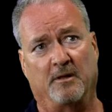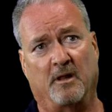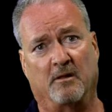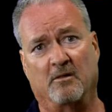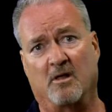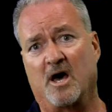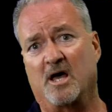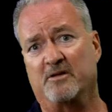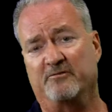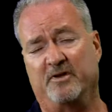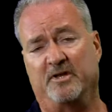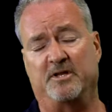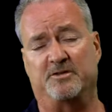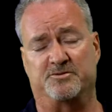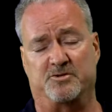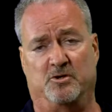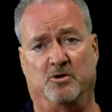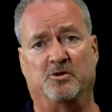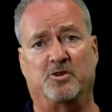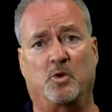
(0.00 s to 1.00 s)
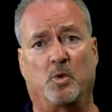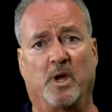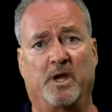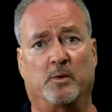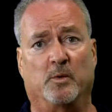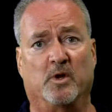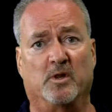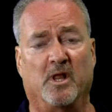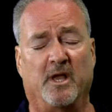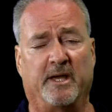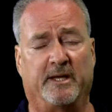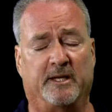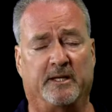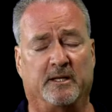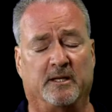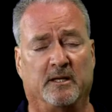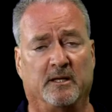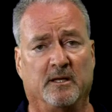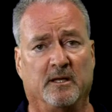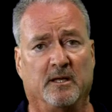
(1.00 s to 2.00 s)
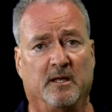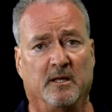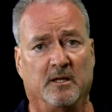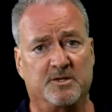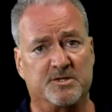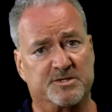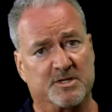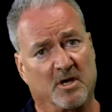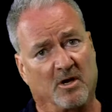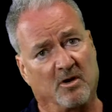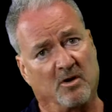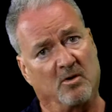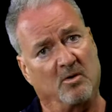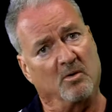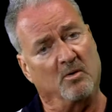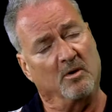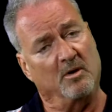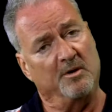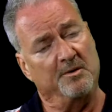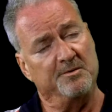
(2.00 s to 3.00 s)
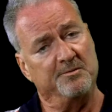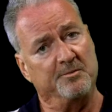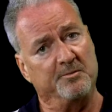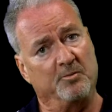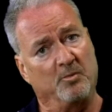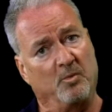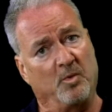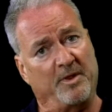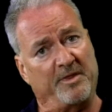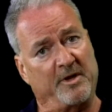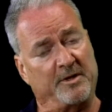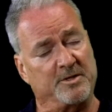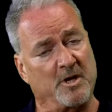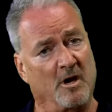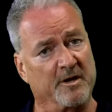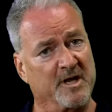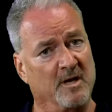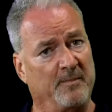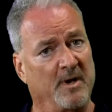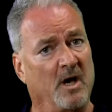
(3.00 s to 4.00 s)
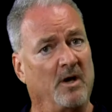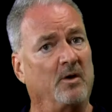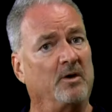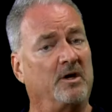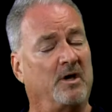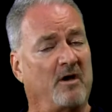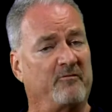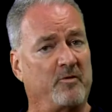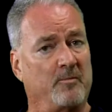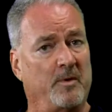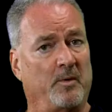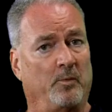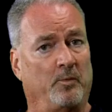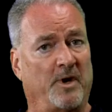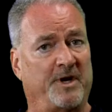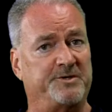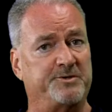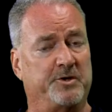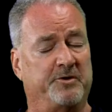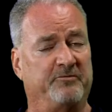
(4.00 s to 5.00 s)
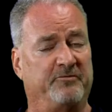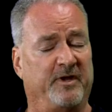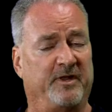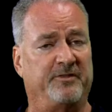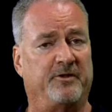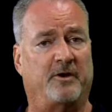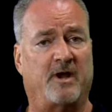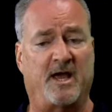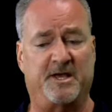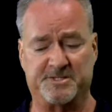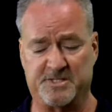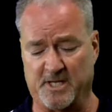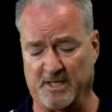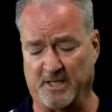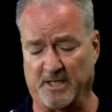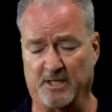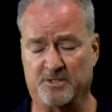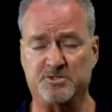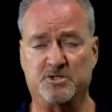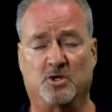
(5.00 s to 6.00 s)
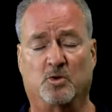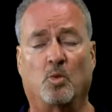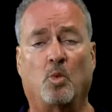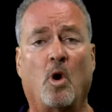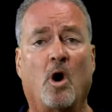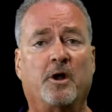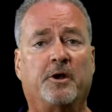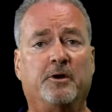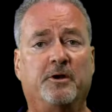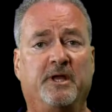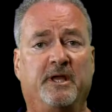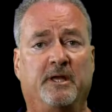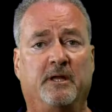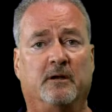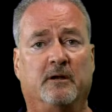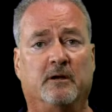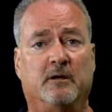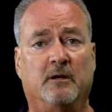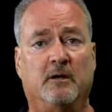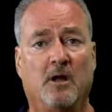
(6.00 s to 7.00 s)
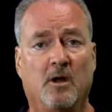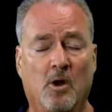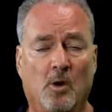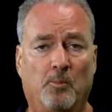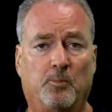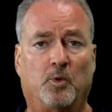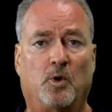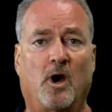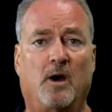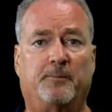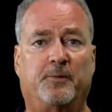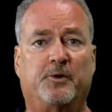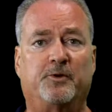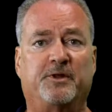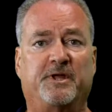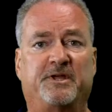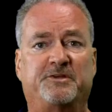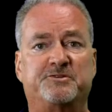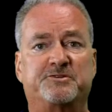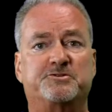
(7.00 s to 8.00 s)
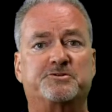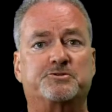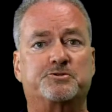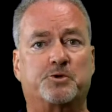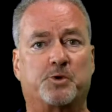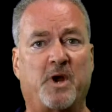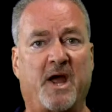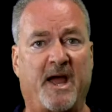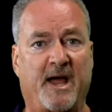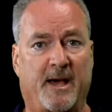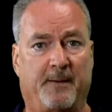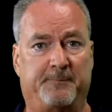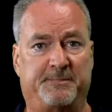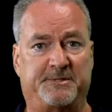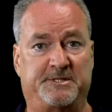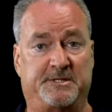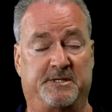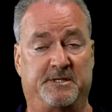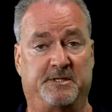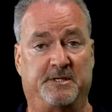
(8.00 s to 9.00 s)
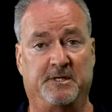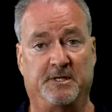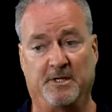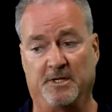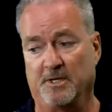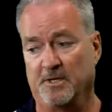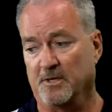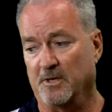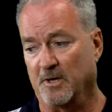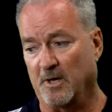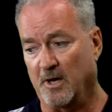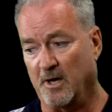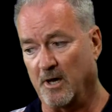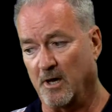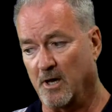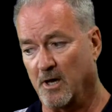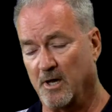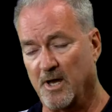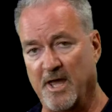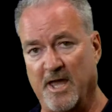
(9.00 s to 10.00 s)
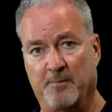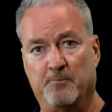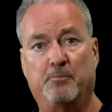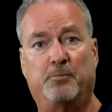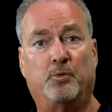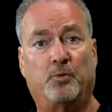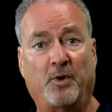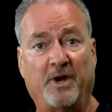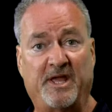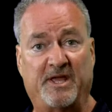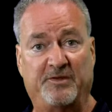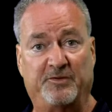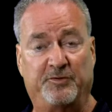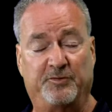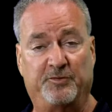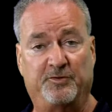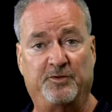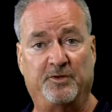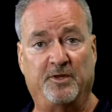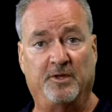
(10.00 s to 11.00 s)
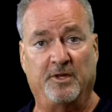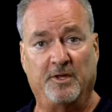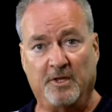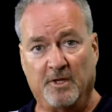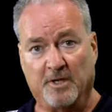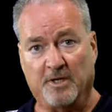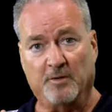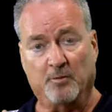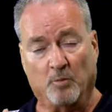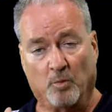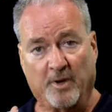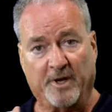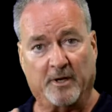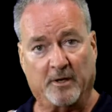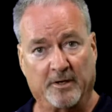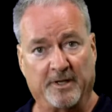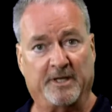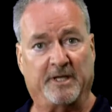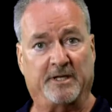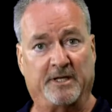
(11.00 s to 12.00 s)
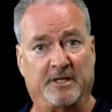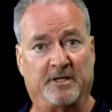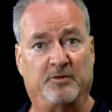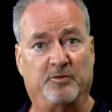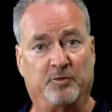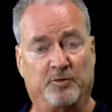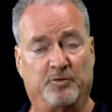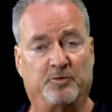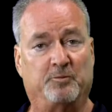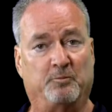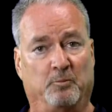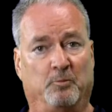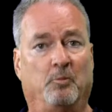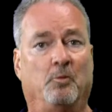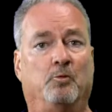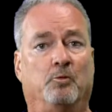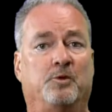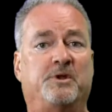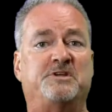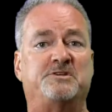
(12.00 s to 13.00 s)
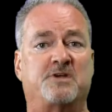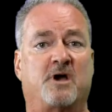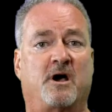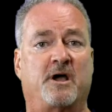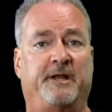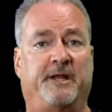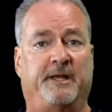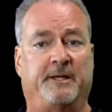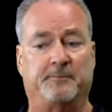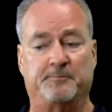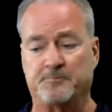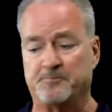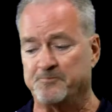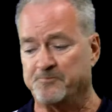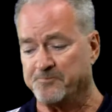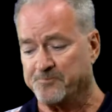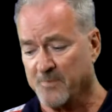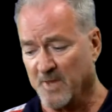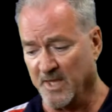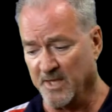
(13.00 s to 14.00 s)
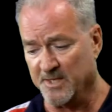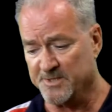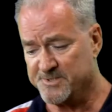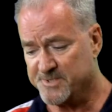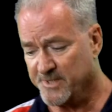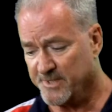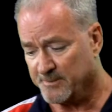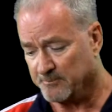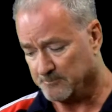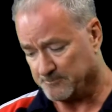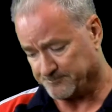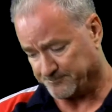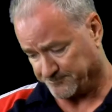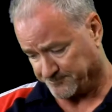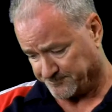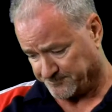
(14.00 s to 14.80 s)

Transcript: a lot of it is earthquake related. So when they're talking about government retrofit, they're asking, is your water heater properly strapped and braced where it is residing? Is it